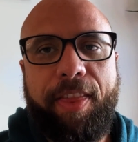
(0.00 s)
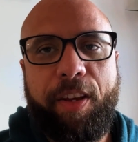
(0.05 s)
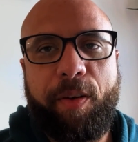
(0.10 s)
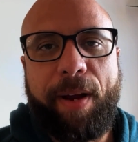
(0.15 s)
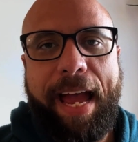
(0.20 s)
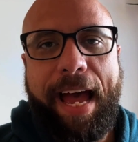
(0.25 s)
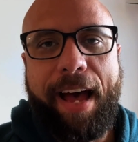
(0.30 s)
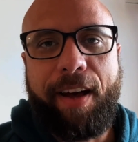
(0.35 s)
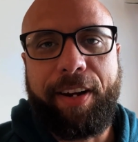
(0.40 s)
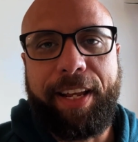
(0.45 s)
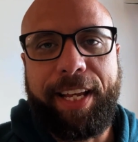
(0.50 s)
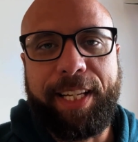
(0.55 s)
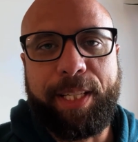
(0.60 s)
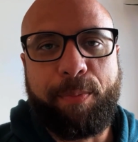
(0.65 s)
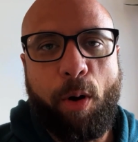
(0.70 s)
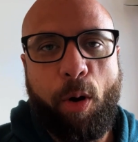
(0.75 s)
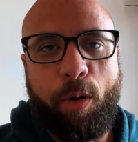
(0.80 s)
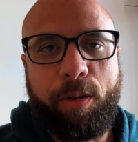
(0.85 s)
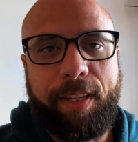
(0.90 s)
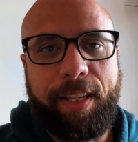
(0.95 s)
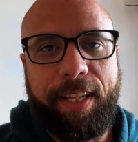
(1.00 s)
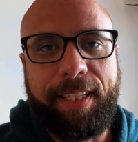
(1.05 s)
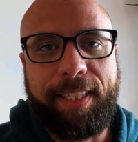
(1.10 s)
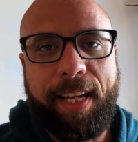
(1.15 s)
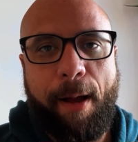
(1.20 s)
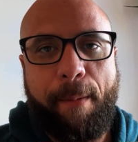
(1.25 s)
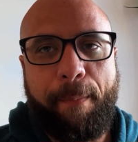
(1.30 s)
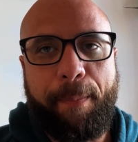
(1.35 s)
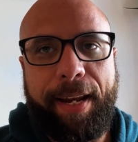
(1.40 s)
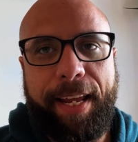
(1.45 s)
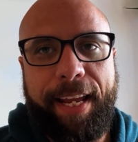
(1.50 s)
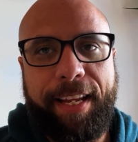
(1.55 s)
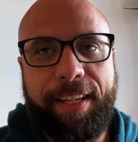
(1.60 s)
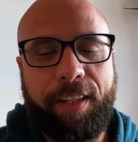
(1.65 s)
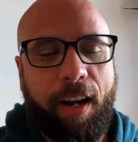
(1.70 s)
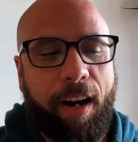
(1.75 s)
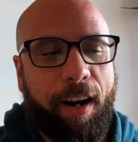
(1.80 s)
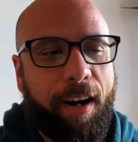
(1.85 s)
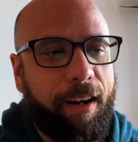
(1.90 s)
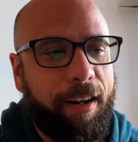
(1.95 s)
the reality is most of these companies
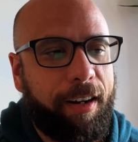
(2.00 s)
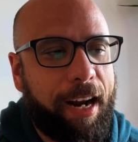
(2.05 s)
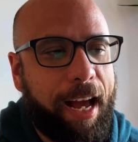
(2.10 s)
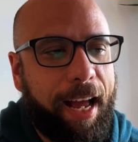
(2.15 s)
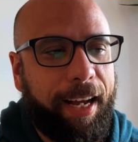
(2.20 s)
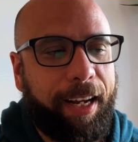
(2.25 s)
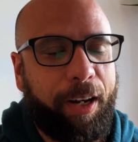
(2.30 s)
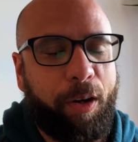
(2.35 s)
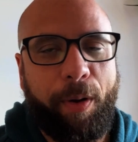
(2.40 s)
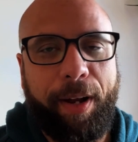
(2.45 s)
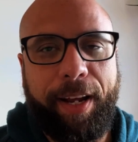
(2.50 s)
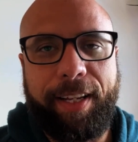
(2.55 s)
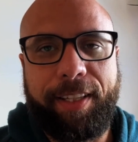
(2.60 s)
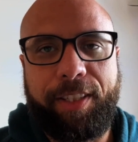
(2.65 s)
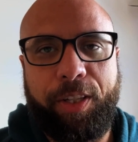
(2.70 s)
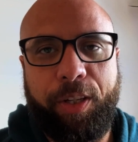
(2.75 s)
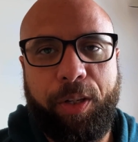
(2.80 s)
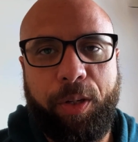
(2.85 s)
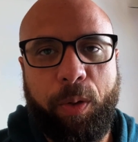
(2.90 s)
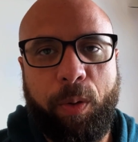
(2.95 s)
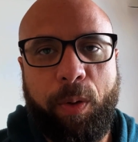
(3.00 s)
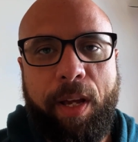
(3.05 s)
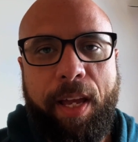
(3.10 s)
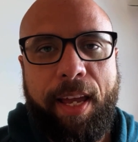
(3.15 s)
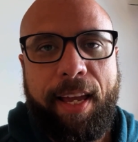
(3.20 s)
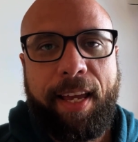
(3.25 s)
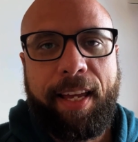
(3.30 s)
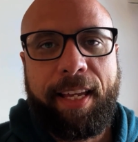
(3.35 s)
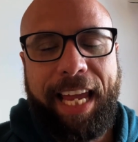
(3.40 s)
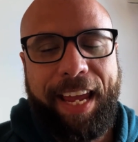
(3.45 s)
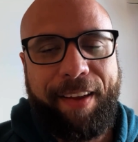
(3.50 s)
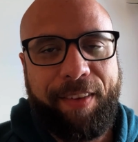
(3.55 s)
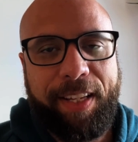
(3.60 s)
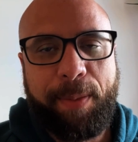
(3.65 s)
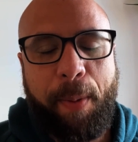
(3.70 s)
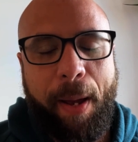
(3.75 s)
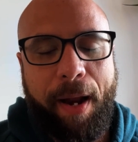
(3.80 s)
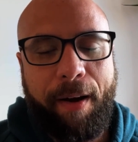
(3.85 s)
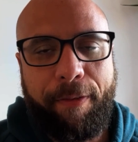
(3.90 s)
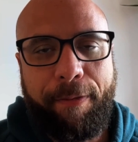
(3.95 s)
are not going to even
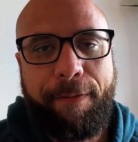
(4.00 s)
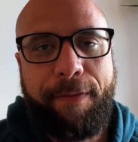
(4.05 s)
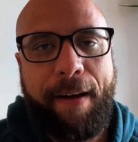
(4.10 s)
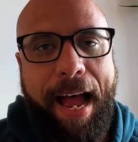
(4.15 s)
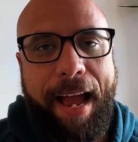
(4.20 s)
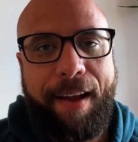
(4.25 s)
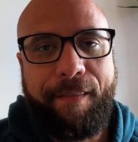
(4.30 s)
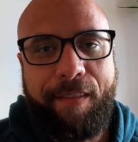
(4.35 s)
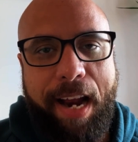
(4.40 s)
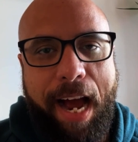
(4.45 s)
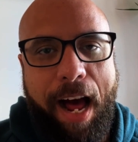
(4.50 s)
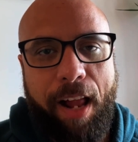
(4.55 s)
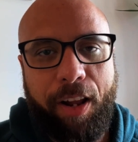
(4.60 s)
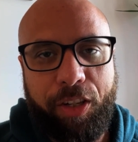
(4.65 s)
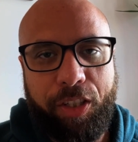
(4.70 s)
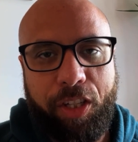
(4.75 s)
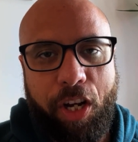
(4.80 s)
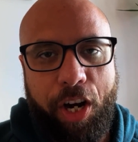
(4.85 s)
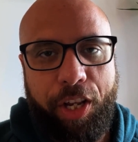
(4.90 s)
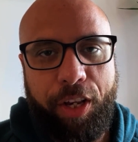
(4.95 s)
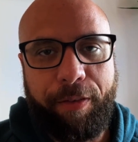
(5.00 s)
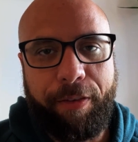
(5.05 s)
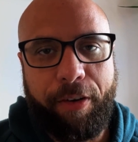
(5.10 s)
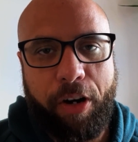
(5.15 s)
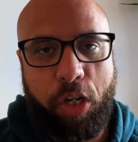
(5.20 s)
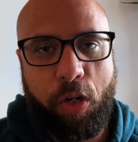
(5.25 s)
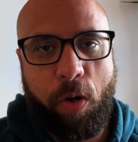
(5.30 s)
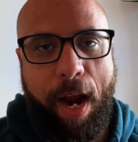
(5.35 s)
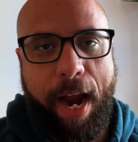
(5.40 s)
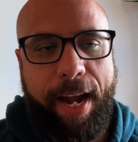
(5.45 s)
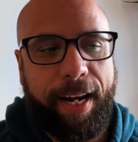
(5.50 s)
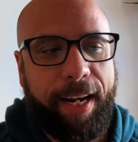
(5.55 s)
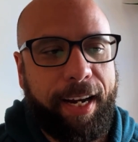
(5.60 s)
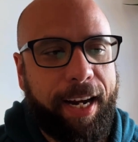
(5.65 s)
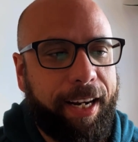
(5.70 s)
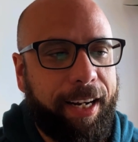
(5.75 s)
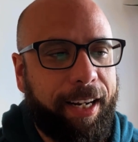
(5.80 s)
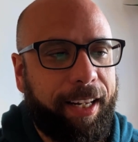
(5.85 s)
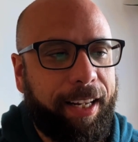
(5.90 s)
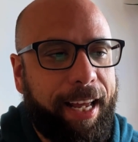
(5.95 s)
spend $5 on you for training,
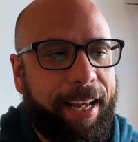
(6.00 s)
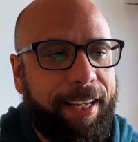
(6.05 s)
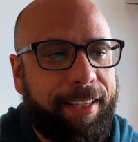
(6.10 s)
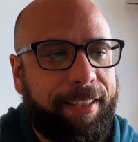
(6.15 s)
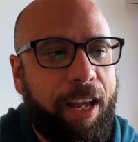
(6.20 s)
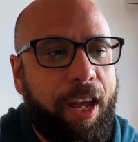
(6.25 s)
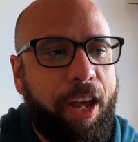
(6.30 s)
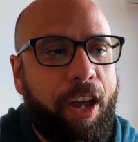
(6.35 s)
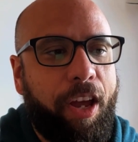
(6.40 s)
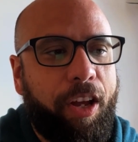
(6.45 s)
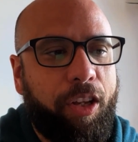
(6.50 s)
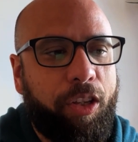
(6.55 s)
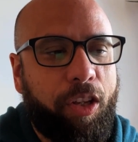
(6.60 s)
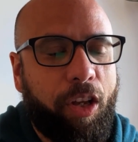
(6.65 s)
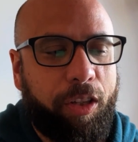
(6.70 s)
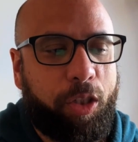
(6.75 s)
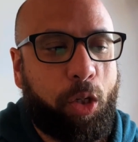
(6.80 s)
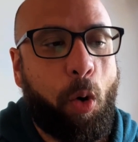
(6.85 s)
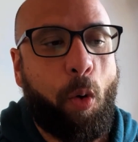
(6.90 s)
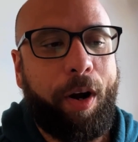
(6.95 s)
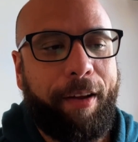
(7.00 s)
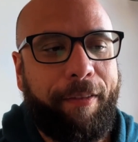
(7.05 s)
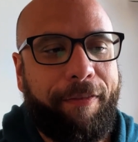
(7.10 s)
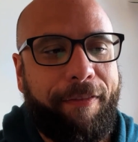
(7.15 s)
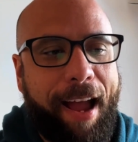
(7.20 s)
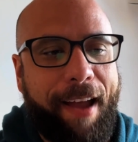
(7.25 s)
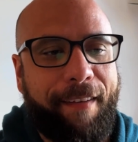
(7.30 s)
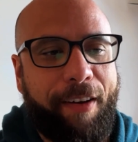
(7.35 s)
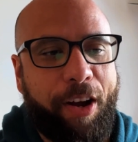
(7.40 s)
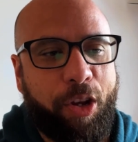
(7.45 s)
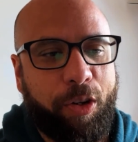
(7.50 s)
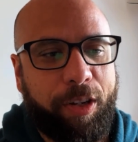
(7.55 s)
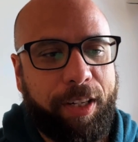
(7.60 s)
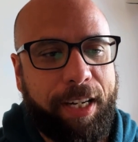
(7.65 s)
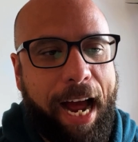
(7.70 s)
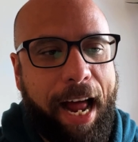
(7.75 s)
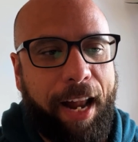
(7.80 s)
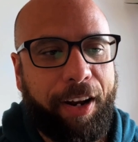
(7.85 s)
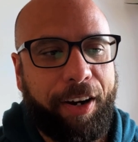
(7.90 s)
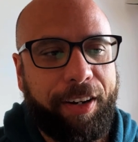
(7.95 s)
nonetheless
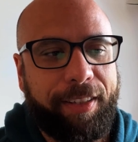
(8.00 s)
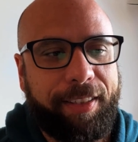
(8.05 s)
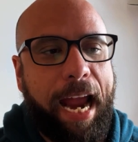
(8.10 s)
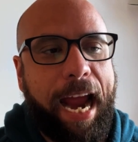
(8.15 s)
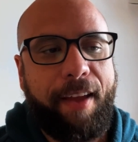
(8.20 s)
$2,500.